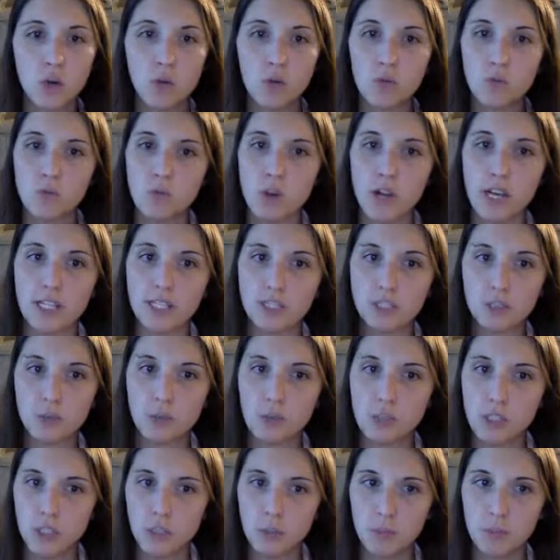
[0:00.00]
rice
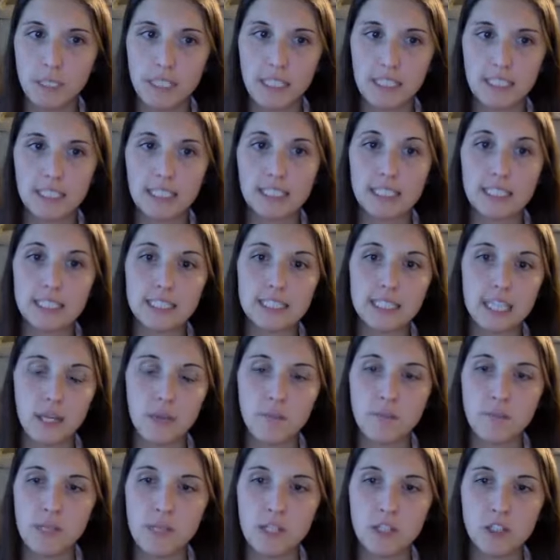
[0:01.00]
with your beans at the
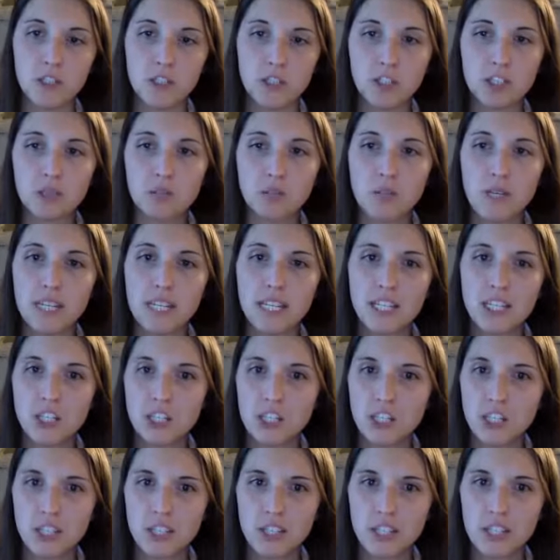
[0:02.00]
same meal. Just making
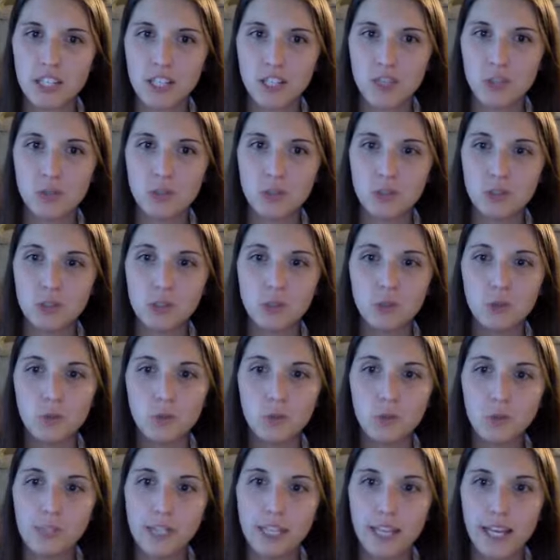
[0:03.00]
sure that you
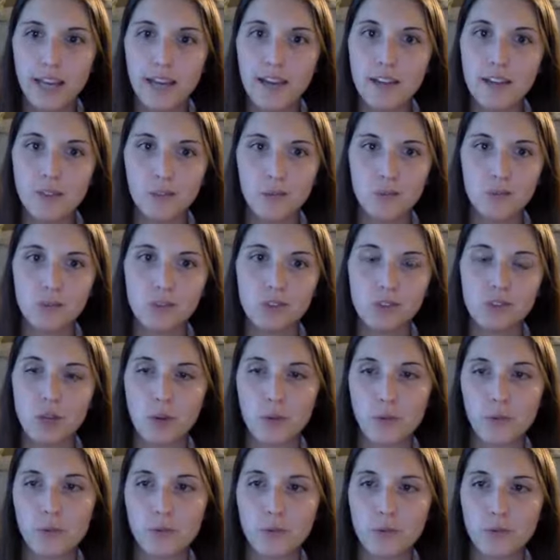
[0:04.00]
do get
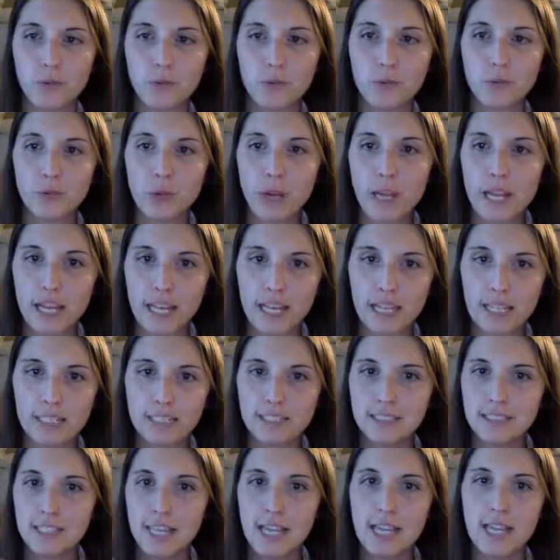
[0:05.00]
some
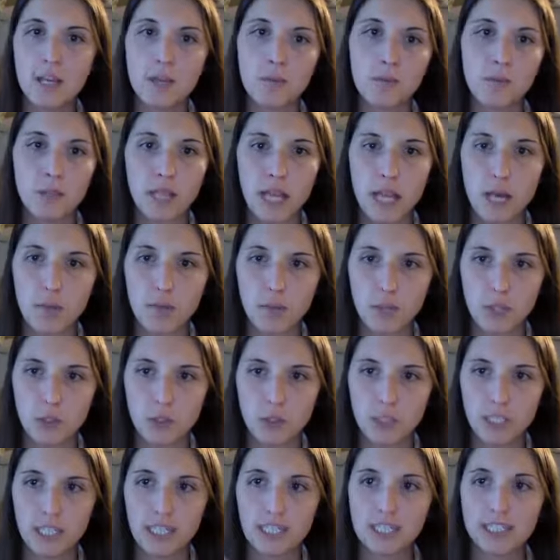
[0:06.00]
grains and plant
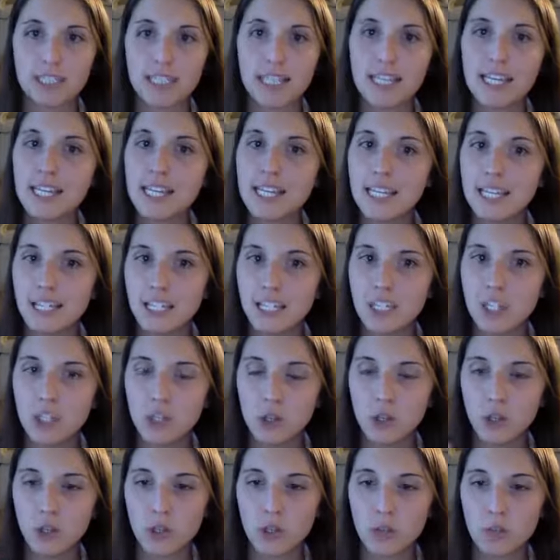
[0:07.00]
proteins in
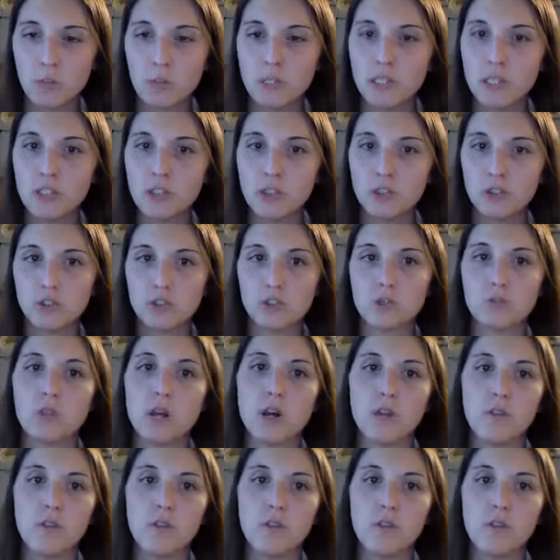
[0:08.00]
your meals throughout